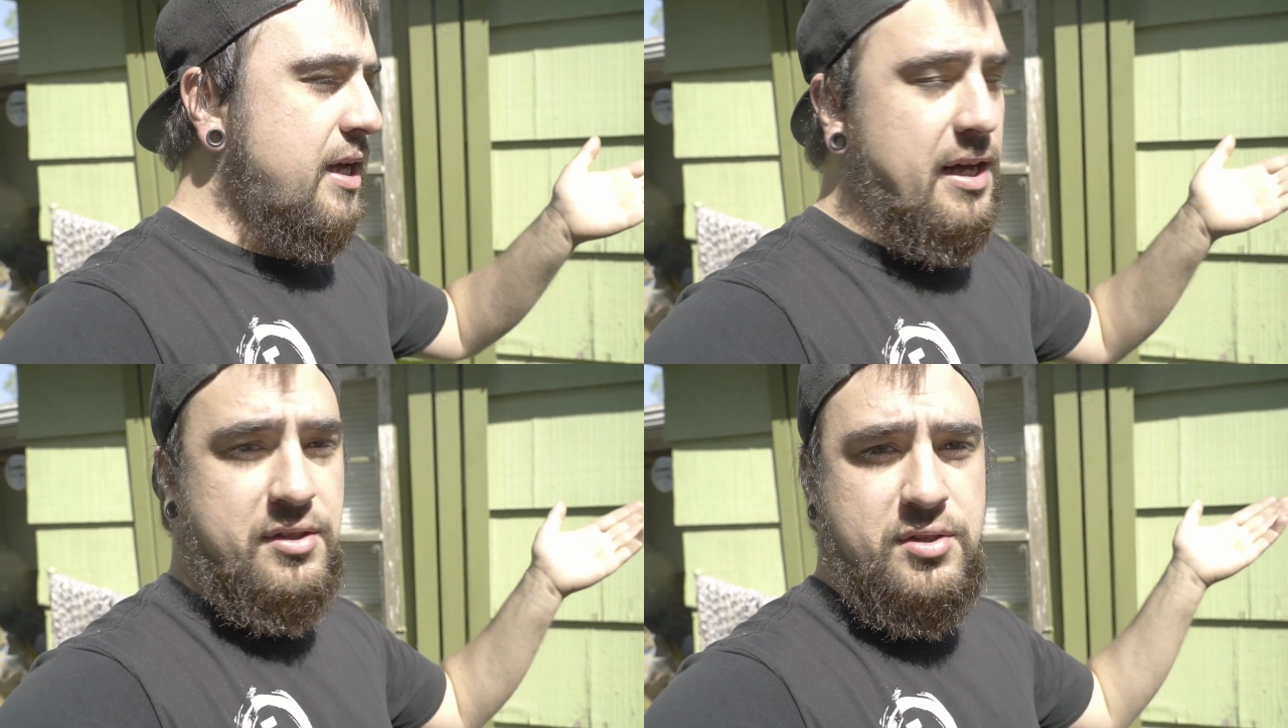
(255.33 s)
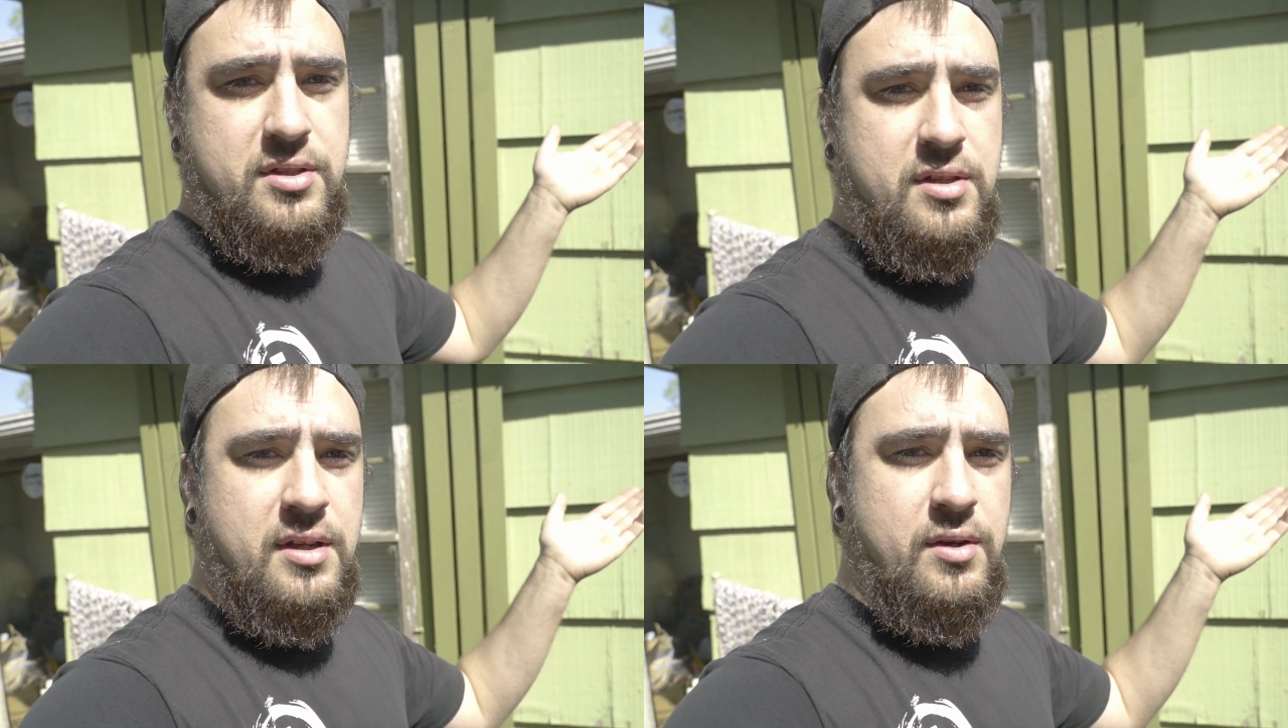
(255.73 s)

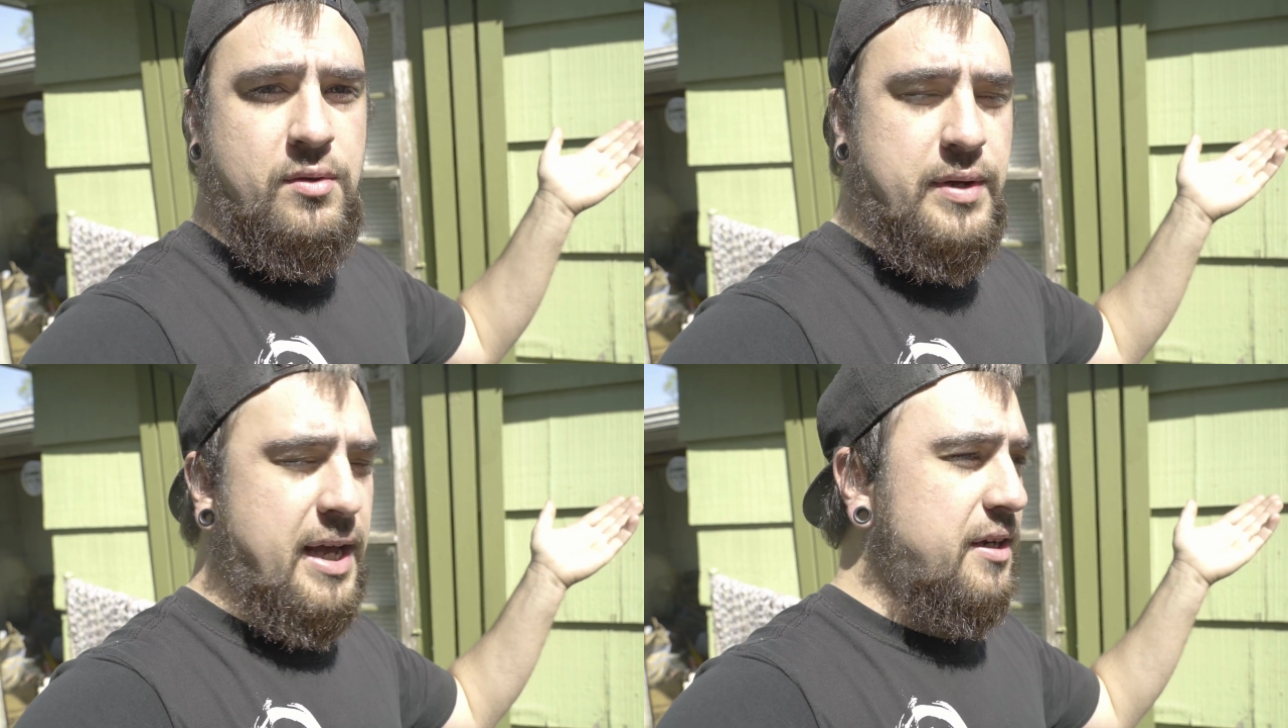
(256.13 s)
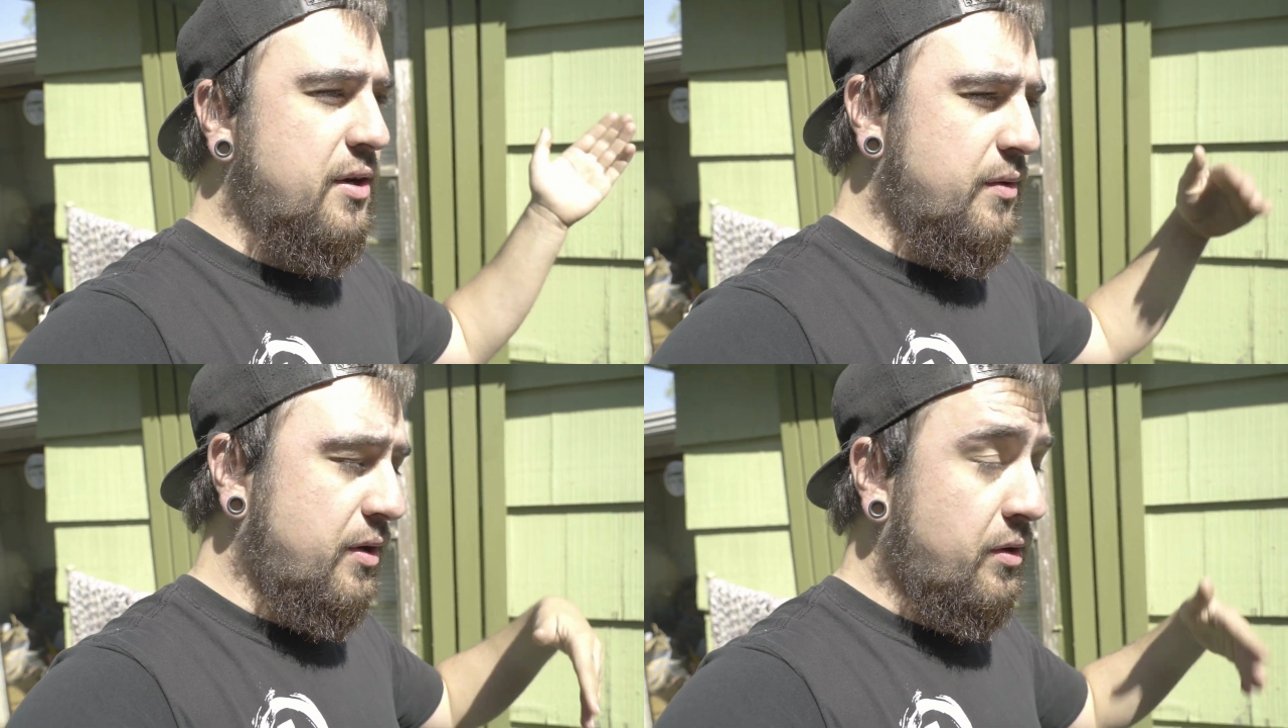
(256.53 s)
else we had
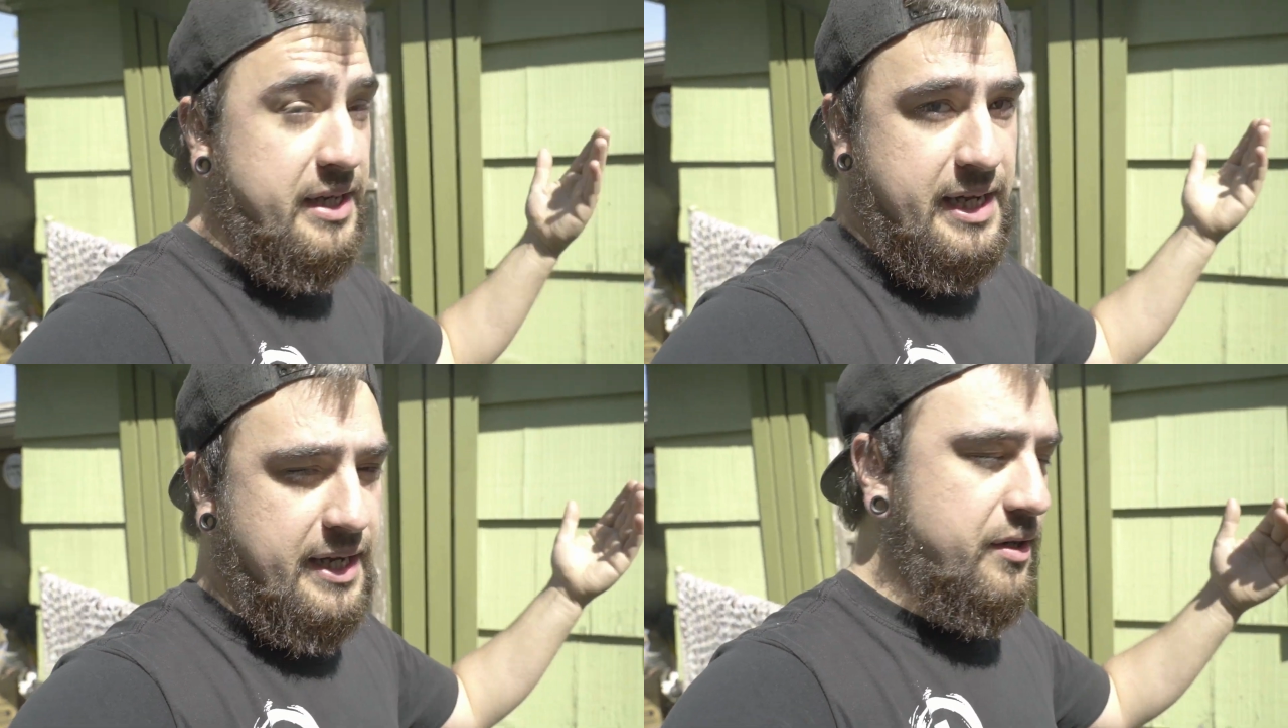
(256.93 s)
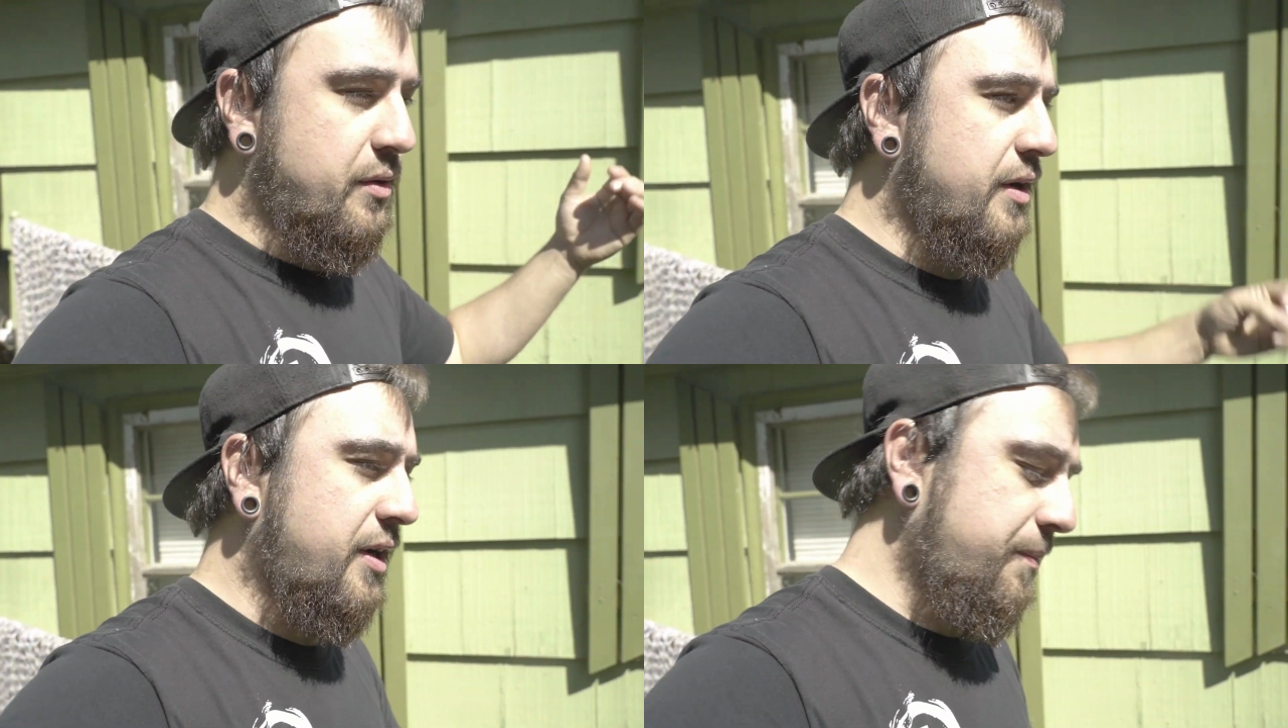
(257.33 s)
going or he had
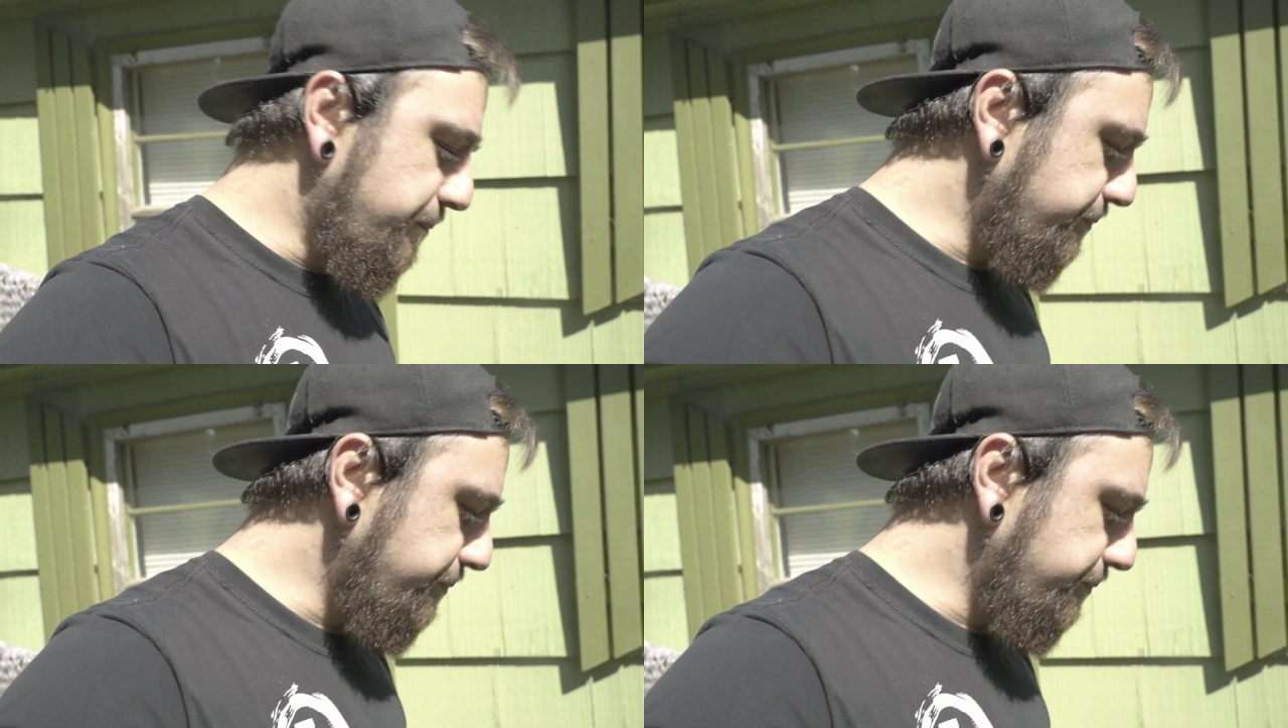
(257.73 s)
going on.